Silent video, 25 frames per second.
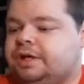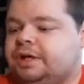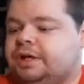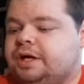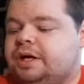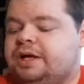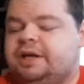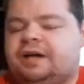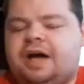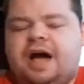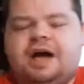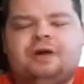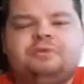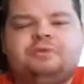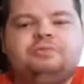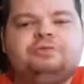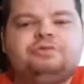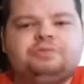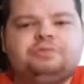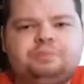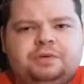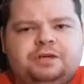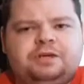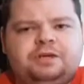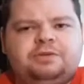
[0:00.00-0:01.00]
it kind of
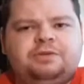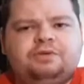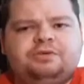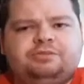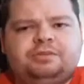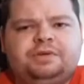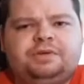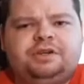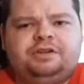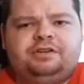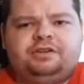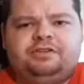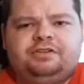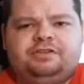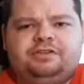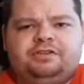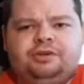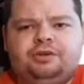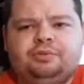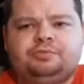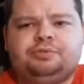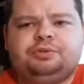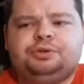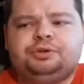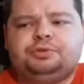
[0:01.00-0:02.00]
looks pretty decent
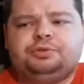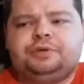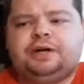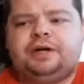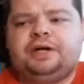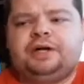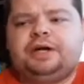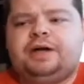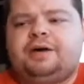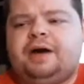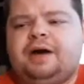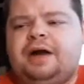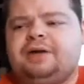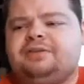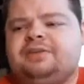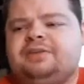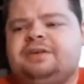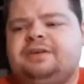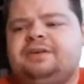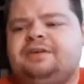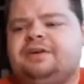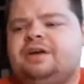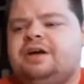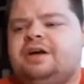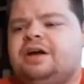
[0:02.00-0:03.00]
on Blu-ray. I
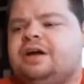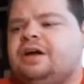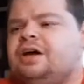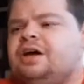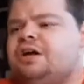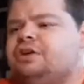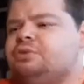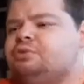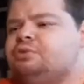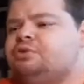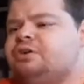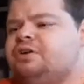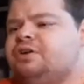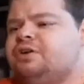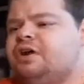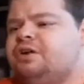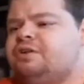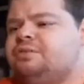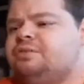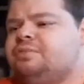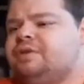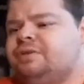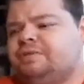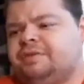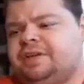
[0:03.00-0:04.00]
think there was
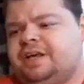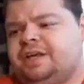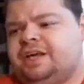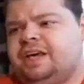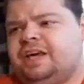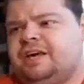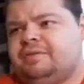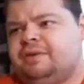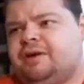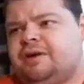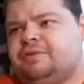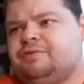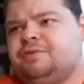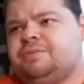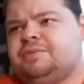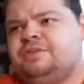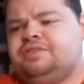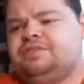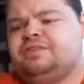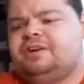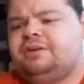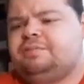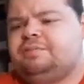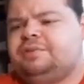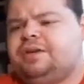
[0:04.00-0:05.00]
another movie that came out from
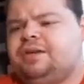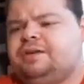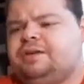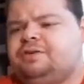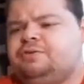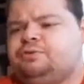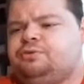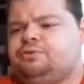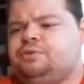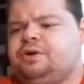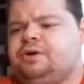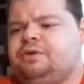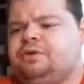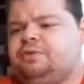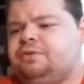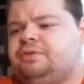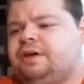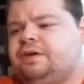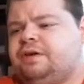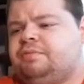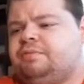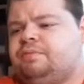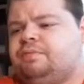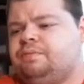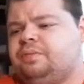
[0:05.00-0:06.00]
this company as well
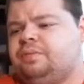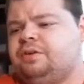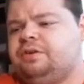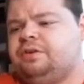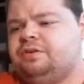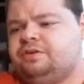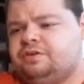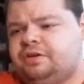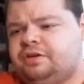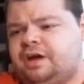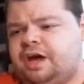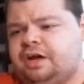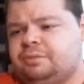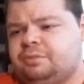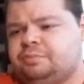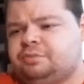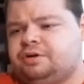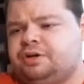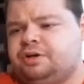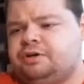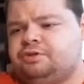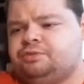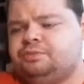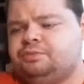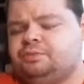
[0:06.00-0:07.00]
that is out of
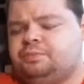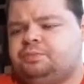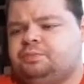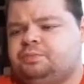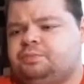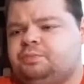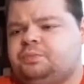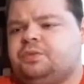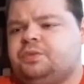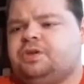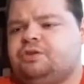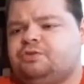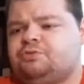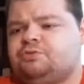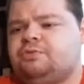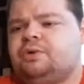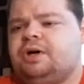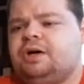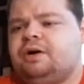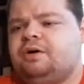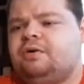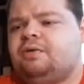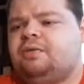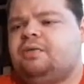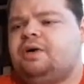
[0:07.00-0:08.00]
print as
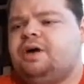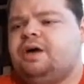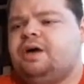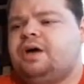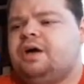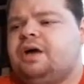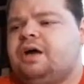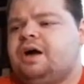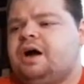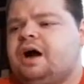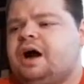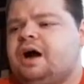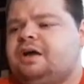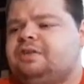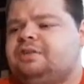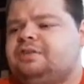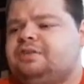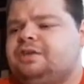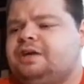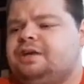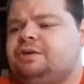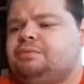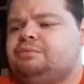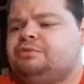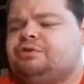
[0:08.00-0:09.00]
well. I
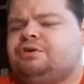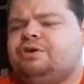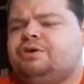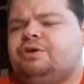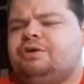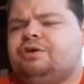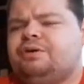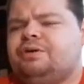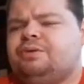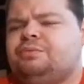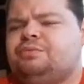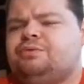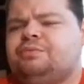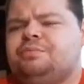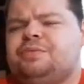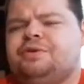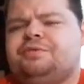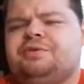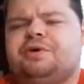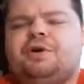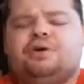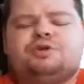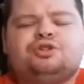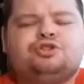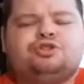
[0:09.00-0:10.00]
think it was a
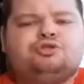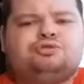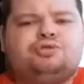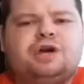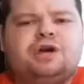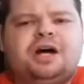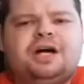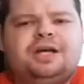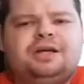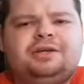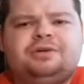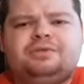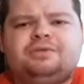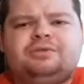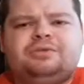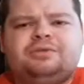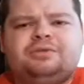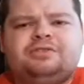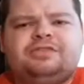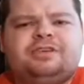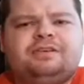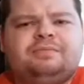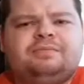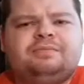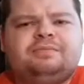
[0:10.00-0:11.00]
movie called Triangle or
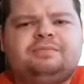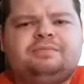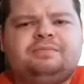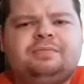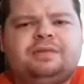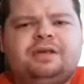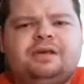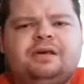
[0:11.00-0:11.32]
something.